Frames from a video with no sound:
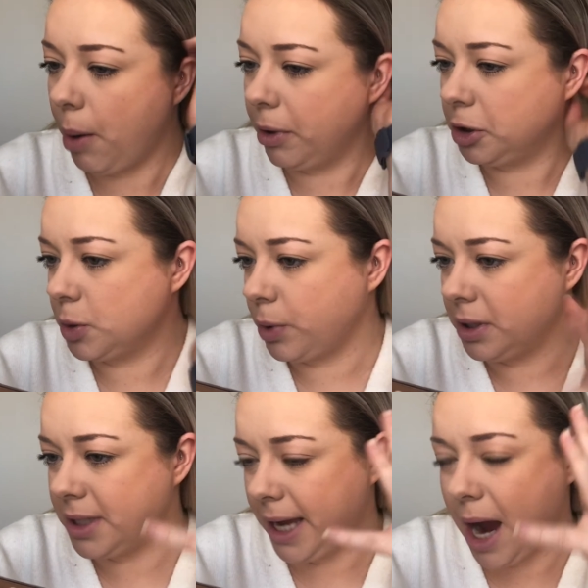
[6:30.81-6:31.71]
I just want to
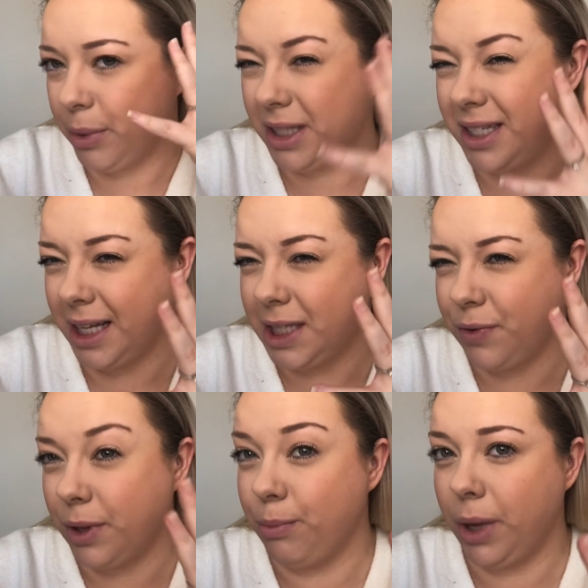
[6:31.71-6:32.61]
see how it sits for
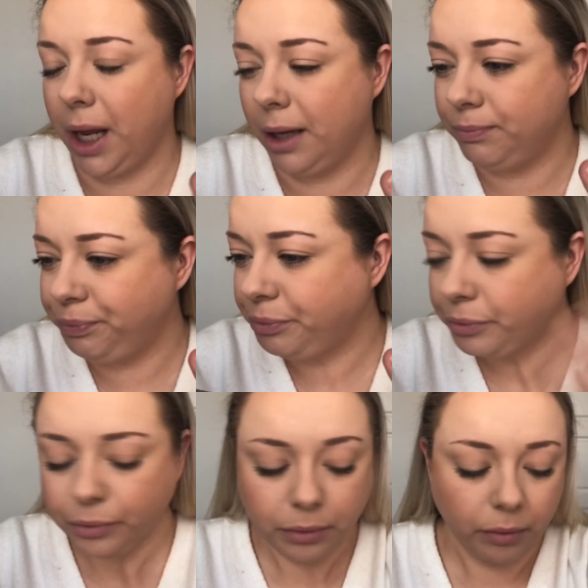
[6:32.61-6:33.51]
the minute.
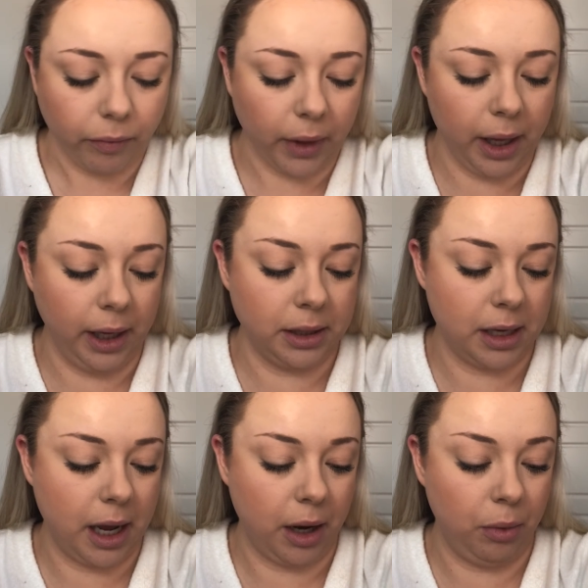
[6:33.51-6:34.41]
It is
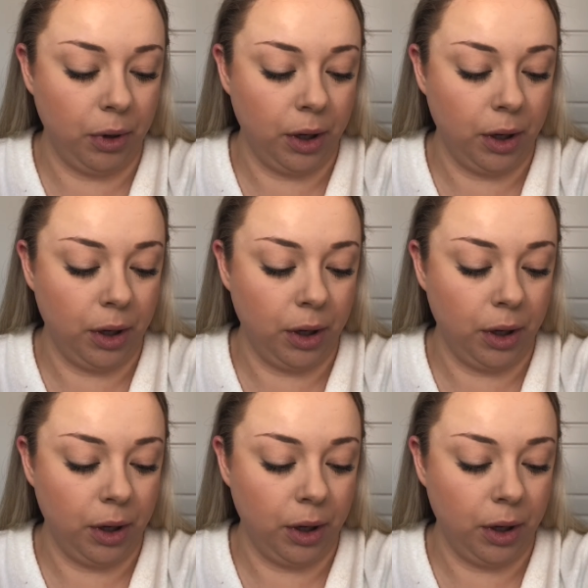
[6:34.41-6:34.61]
now